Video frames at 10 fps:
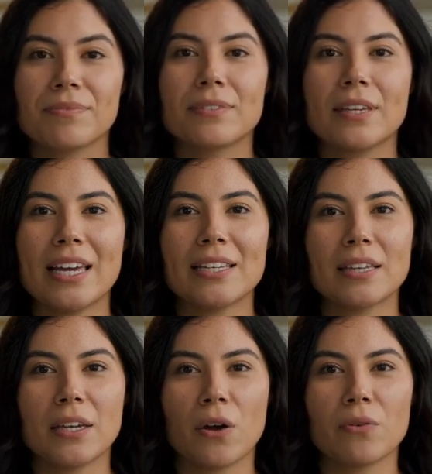8.
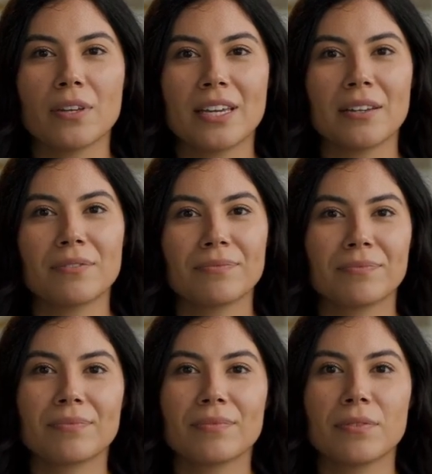Oatly.
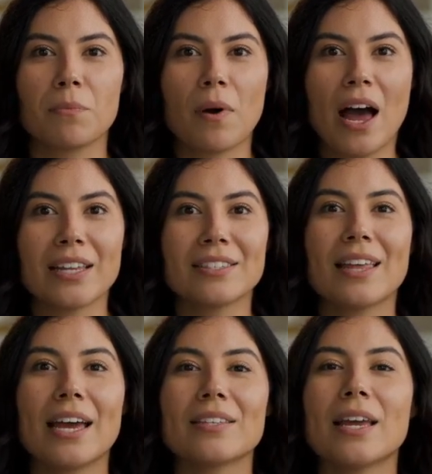Why it
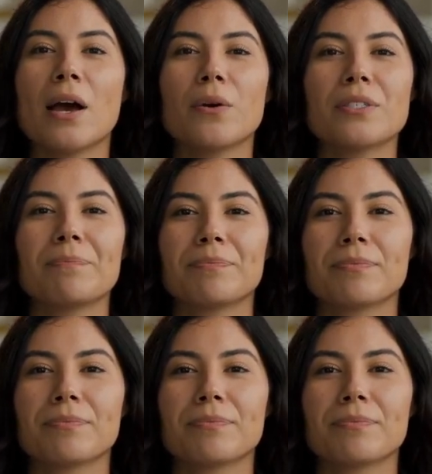stands out.